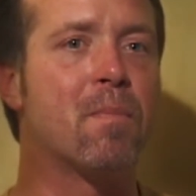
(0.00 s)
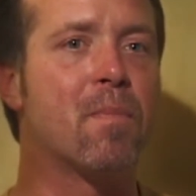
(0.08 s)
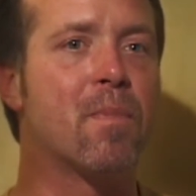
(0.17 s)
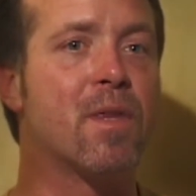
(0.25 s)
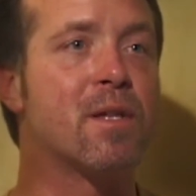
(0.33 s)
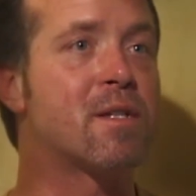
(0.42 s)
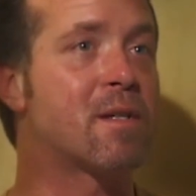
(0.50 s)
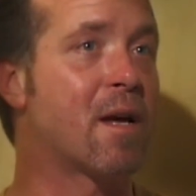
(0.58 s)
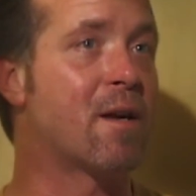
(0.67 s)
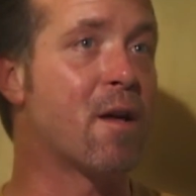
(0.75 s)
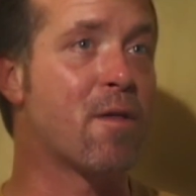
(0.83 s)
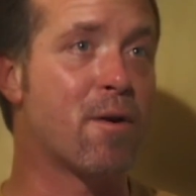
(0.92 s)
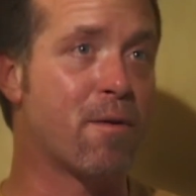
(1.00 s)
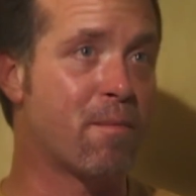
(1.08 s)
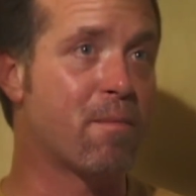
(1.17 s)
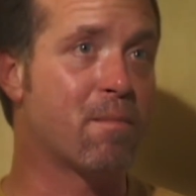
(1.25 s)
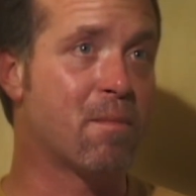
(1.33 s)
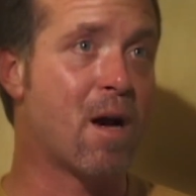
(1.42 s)
this another
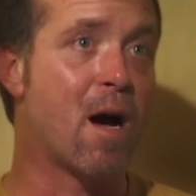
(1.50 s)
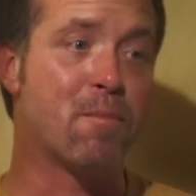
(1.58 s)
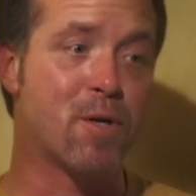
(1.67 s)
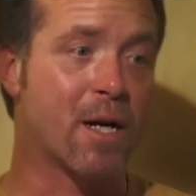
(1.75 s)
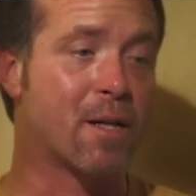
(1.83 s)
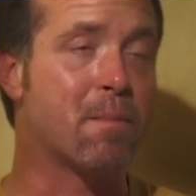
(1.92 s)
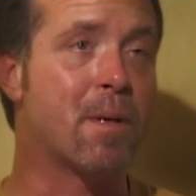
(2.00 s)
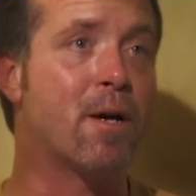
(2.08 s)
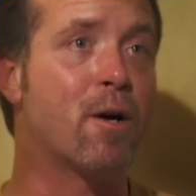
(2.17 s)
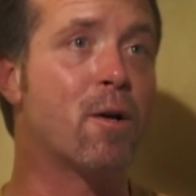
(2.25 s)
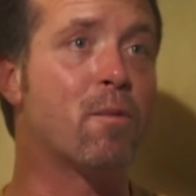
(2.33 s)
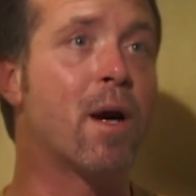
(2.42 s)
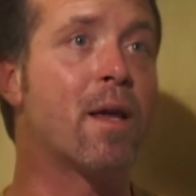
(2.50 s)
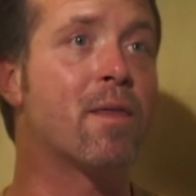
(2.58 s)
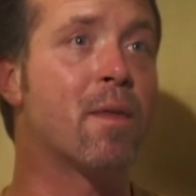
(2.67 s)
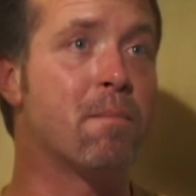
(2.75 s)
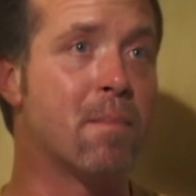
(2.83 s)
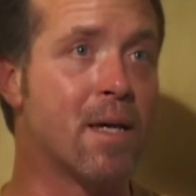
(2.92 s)
object appeared right in
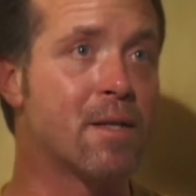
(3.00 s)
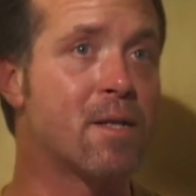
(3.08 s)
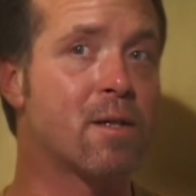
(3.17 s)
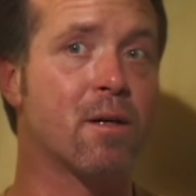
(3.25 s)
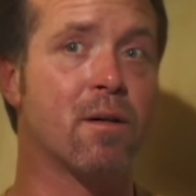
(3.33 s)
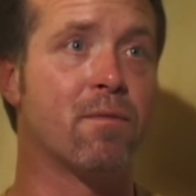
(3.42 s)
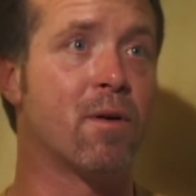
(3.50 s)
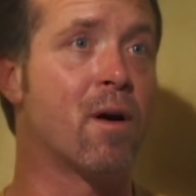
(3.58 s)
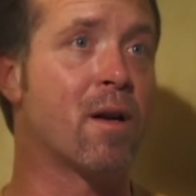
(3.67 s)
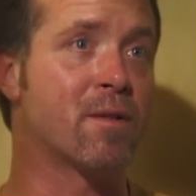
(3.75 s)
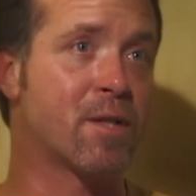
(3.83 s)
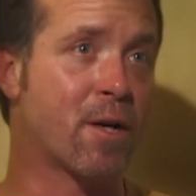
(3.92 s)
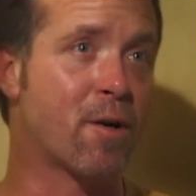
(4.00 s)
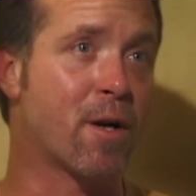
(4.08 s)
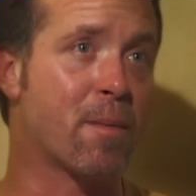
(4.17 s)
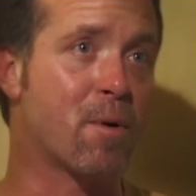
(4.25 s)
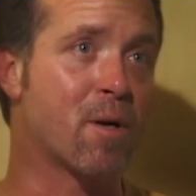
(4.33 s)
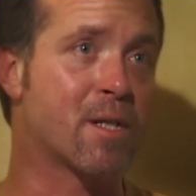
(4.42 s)
the midst of a lot of security
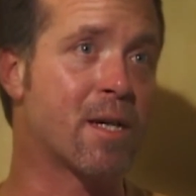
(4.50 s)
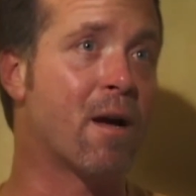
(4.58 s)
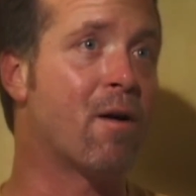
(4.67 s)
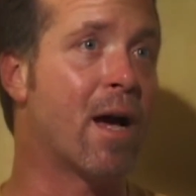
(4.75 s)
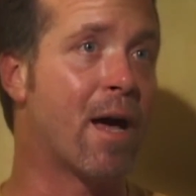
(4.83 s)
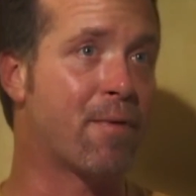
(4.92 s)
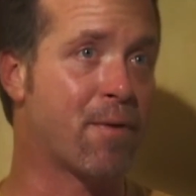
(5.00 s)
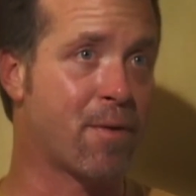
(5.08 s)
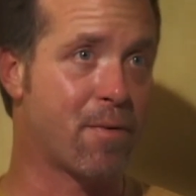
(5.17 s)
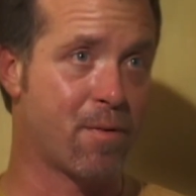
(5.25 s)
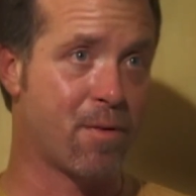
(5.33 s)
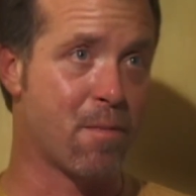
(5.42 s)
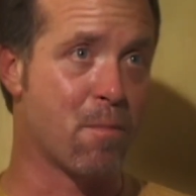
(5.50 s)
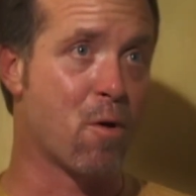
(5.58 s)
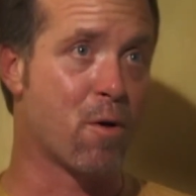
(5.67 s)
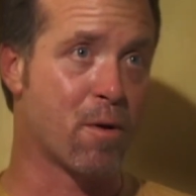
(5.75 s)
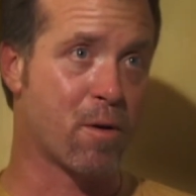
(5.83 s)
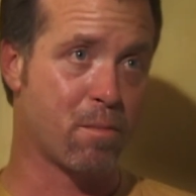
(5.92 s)
personnel at the
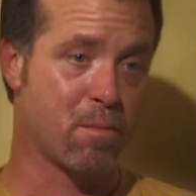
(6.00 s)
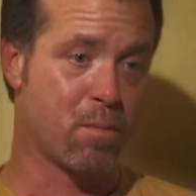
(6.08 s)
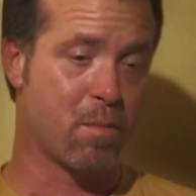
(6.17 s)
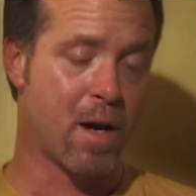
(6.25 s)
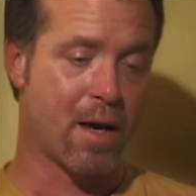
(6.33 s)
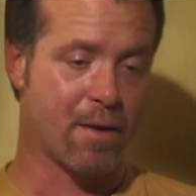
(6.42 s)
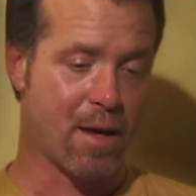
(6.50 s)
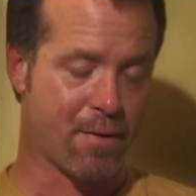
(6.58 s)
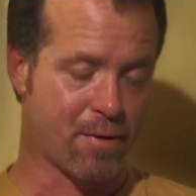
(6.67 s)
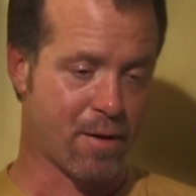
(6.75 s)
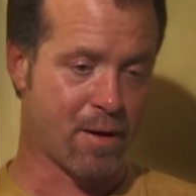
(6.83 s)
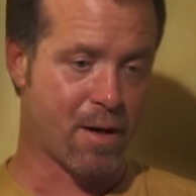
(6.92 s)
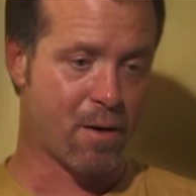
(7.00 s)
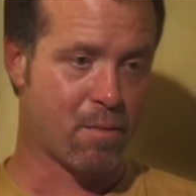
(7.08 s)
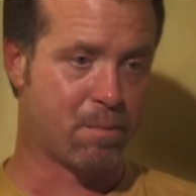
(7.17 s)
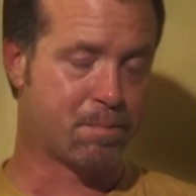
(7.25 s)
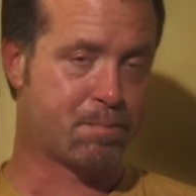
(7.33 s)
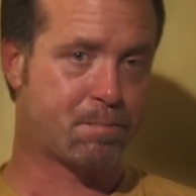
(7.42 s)
motor uh, at the uh,
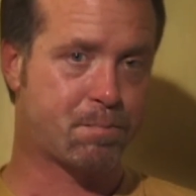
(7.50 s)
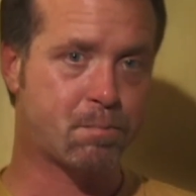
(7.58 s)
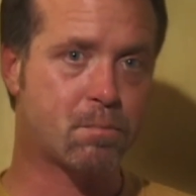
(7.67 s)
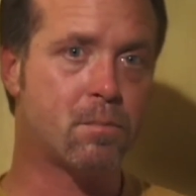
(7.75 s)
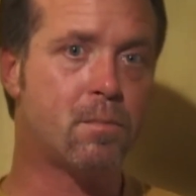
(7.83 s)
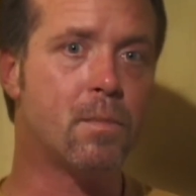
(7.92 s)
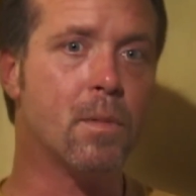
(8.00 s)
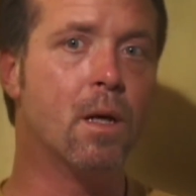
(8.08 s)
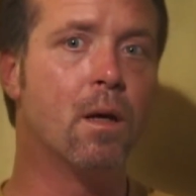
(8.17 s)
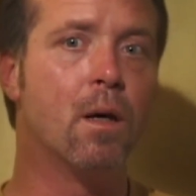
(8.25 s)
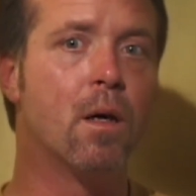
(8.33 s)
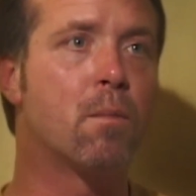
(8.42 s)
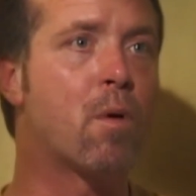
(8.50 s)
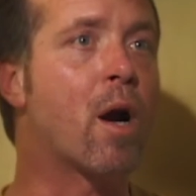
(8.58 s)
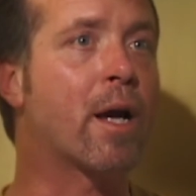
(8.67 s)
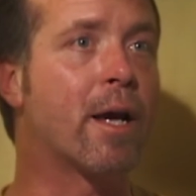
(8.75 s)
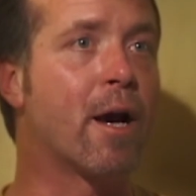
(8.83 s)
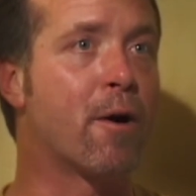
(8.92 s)

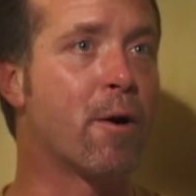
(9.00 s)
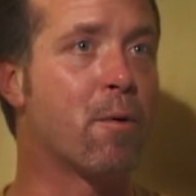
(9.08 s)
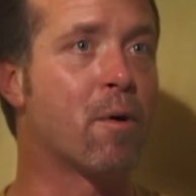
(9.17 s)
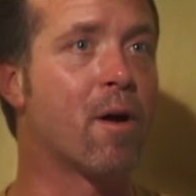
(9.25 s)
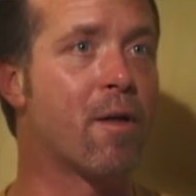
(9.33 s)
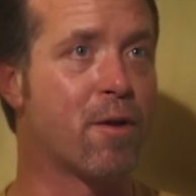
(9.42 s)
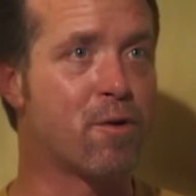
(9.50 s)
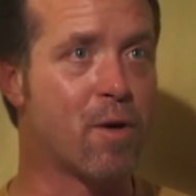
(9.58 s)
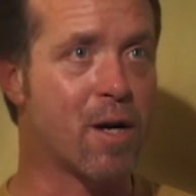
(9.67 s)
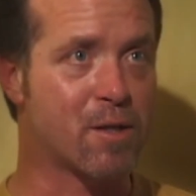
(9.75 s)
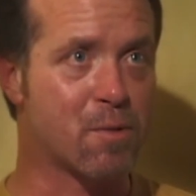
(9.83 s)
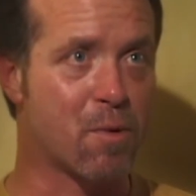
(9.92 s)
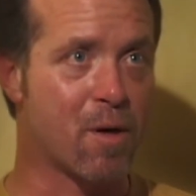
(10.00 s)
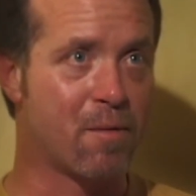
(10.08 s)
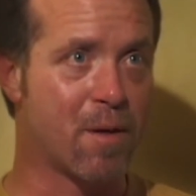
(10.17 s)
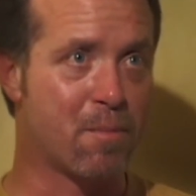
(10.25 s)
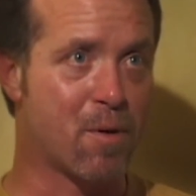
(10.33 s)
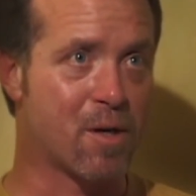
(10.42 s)
parking area where a lot of the trucks were
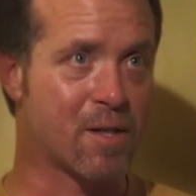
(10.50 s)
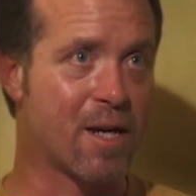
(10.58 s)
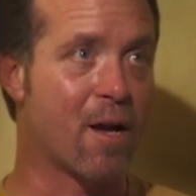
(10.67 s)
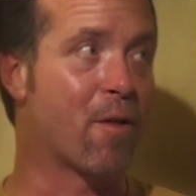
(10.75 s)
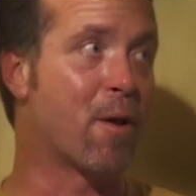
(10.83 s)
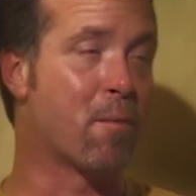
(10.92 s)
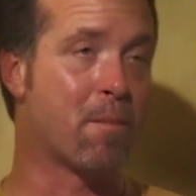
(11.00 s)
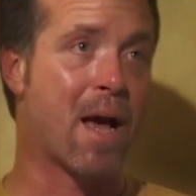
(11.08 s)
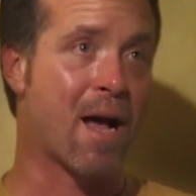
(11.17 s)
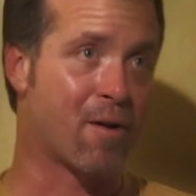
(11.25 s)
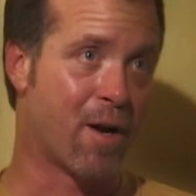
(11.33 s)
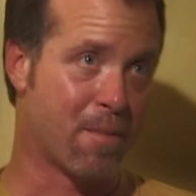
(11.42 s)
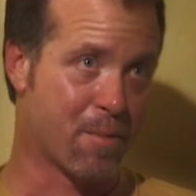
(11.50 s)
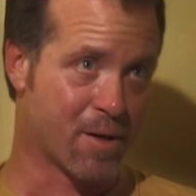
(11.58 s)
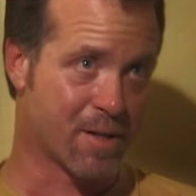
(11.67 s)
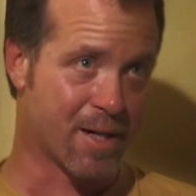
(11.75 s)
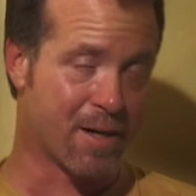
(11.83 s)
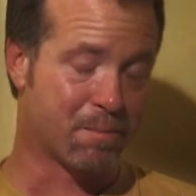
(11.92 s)
and personnel, that backline
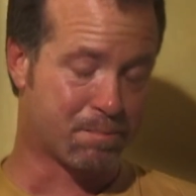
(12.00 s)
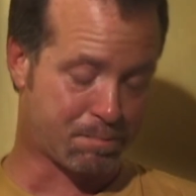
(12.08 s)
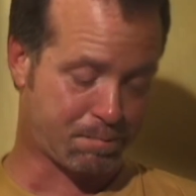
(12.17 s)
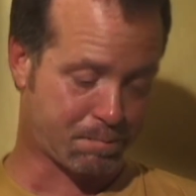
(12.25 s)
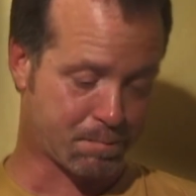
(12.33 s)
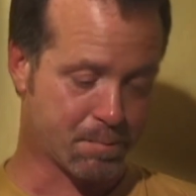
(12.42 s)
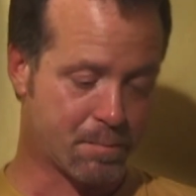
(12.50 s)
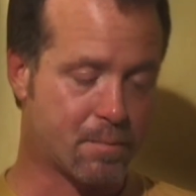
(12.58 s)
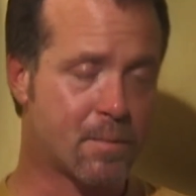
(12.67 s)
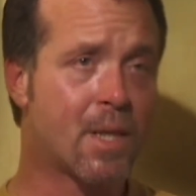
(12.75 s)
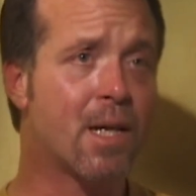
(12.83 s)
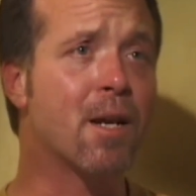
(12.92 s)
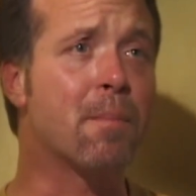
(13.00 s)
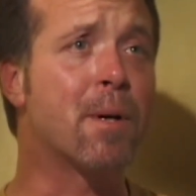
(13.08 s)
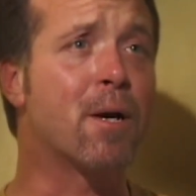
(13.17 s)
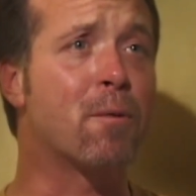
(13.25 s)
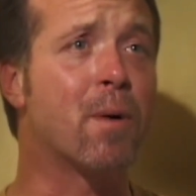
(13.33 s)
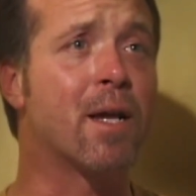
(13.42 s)
personnel, and
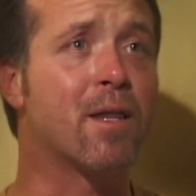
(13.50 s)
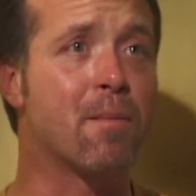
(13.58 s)
appeared right in the